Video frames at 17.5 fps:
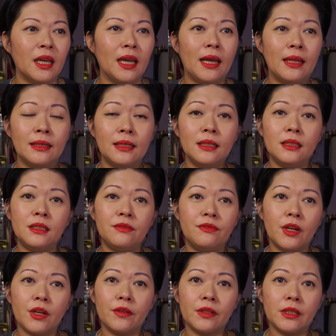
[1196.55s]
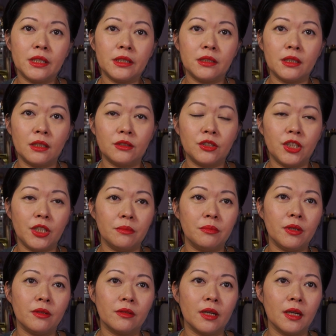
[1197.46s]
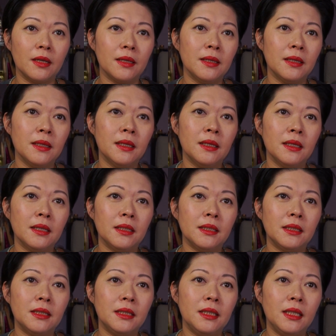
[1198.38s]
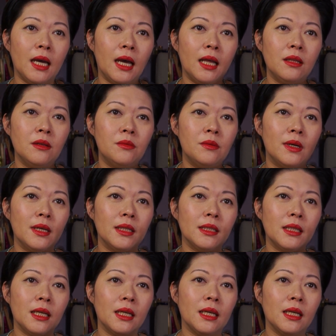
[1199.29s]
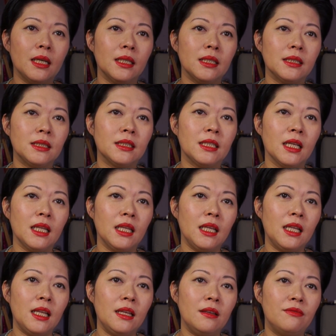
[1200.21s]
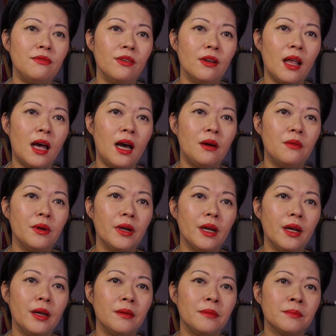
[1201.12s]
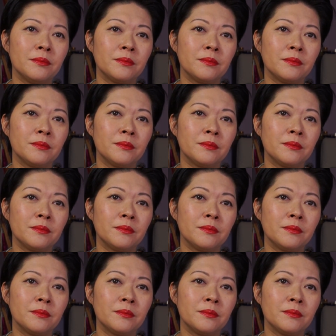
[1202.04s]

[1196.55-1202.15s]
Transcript: and this fragrance is not cheap. Okay, the other one is the lily flower,